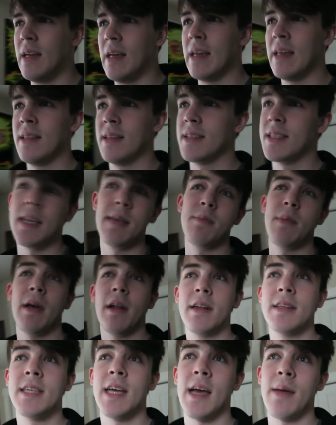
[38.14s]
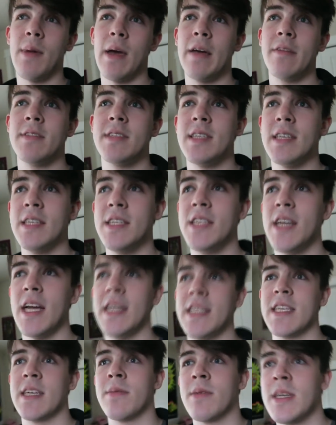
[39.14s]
in the same amount of time I haven't seen JJ,